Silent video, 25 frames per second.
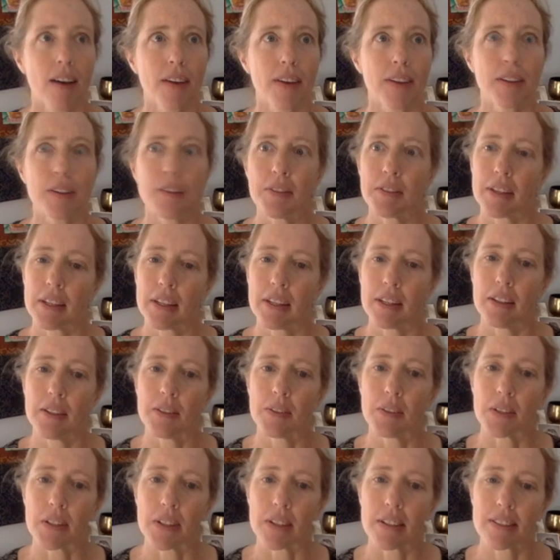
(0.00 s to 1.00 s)
using
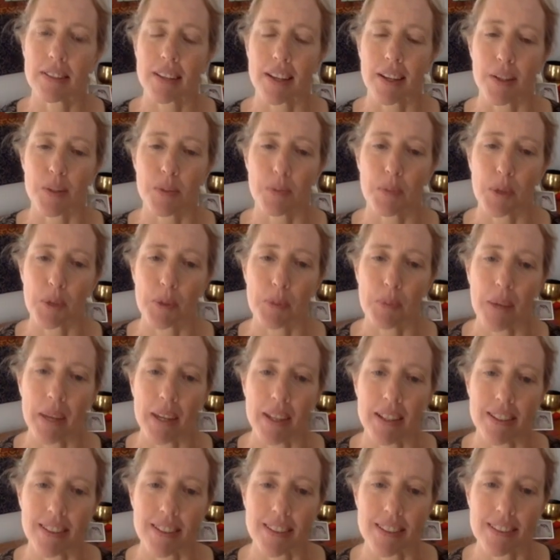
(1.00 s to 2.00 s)
your sketchbook
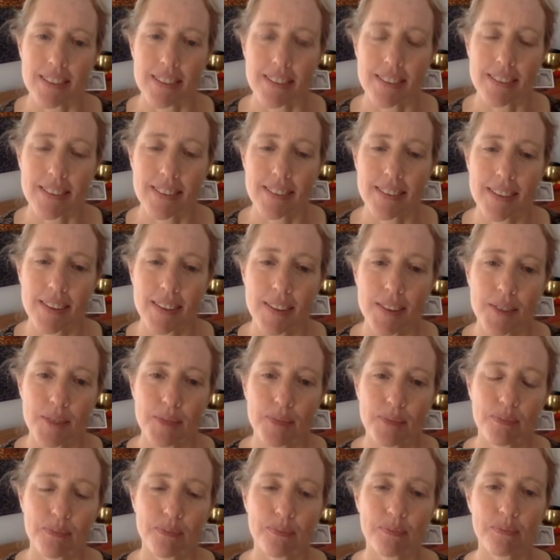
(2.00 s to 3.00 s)
pages.
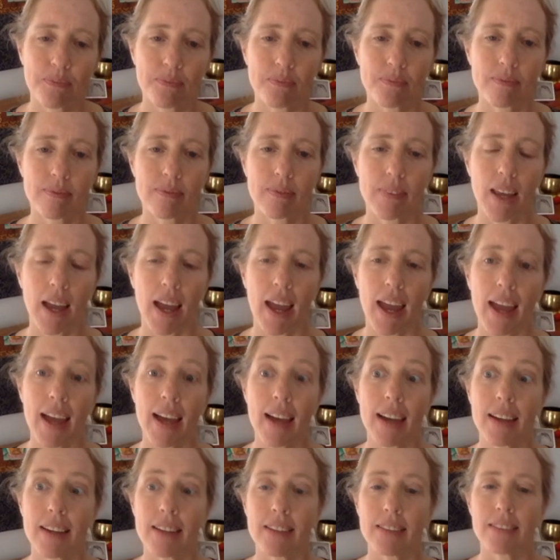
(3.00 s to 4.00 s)

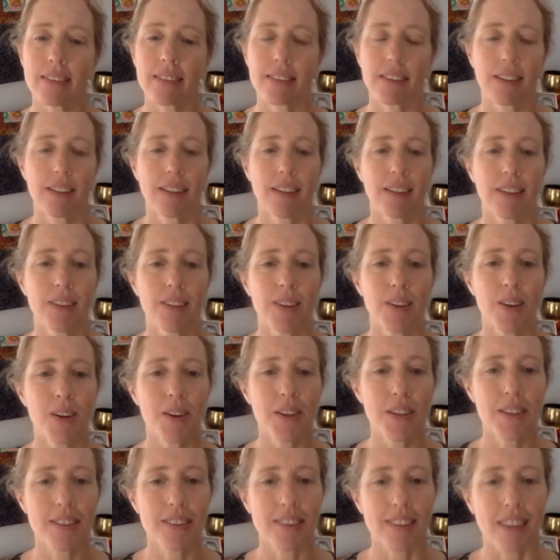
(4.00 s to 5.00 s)
And
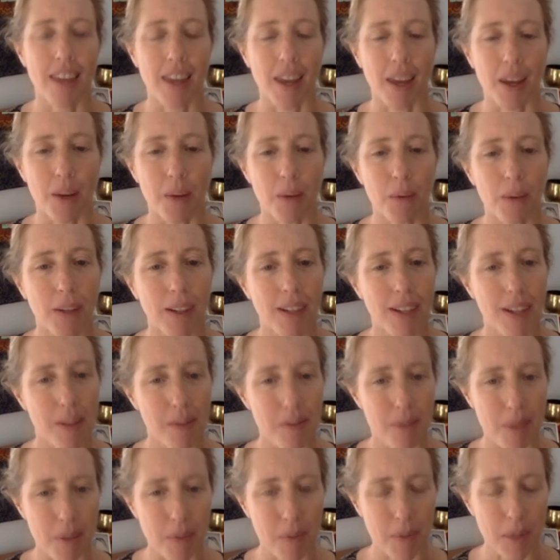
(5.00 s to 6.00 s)
noticing what
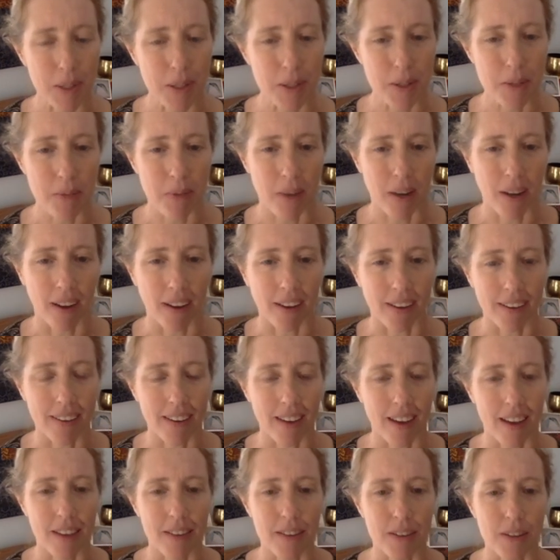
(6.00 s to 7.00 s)
comes up in your mind
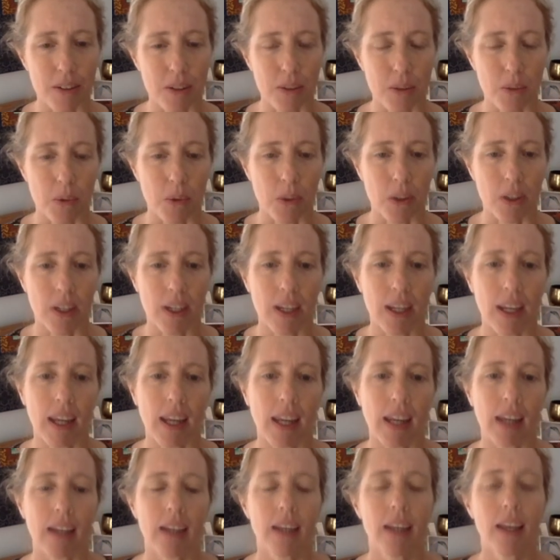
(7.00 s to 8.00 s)
as you're
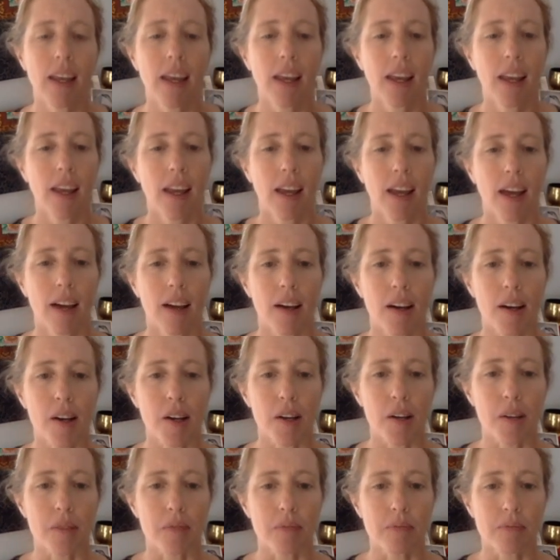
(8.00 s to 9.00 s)
working,
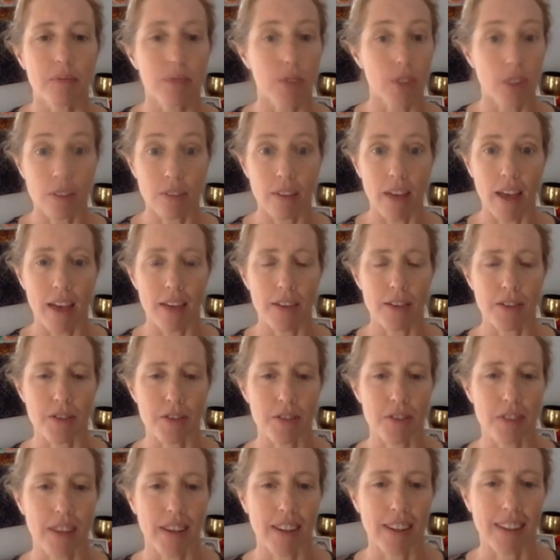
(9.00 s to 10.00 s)
sort of as you're
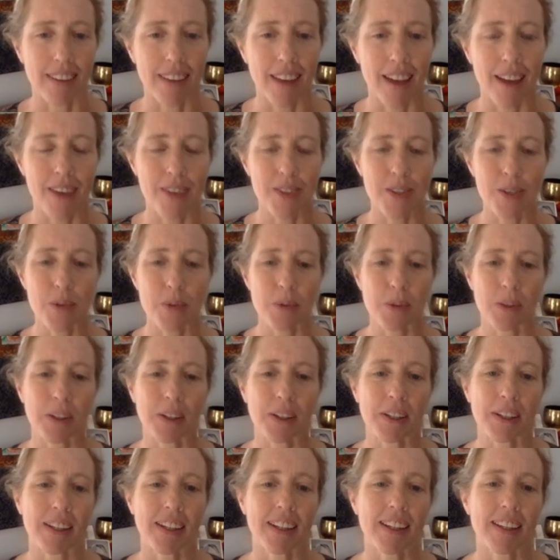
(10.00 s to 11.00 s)
setting down to
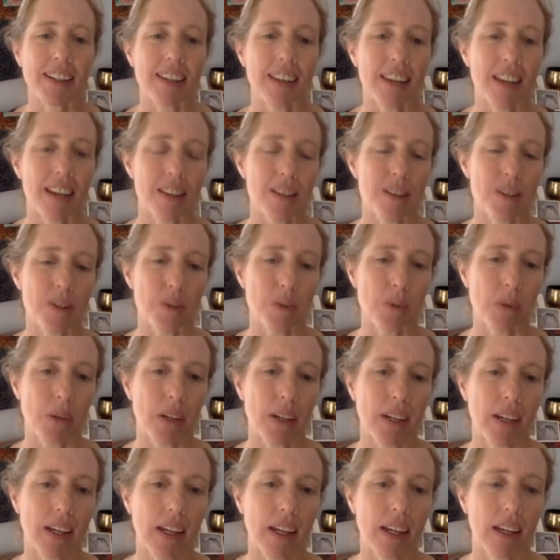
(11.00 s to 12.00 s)
work and then as you're
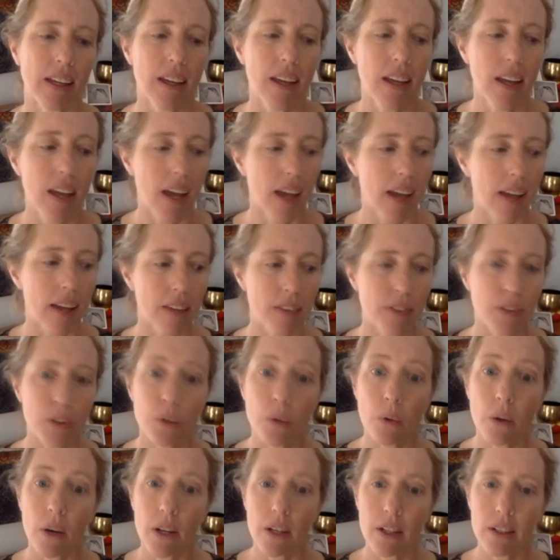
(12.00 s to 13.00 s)
working. And if you
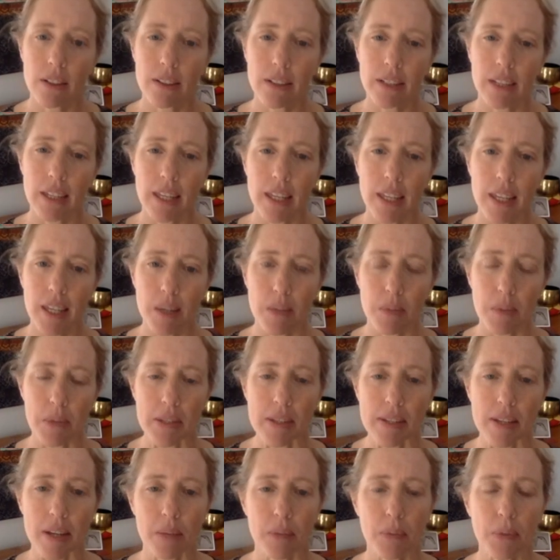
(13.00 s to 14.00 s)
wanted to keep a
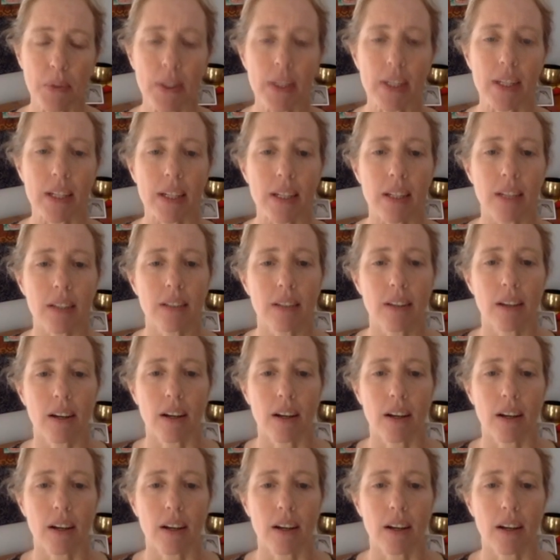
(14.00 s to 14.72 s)
separate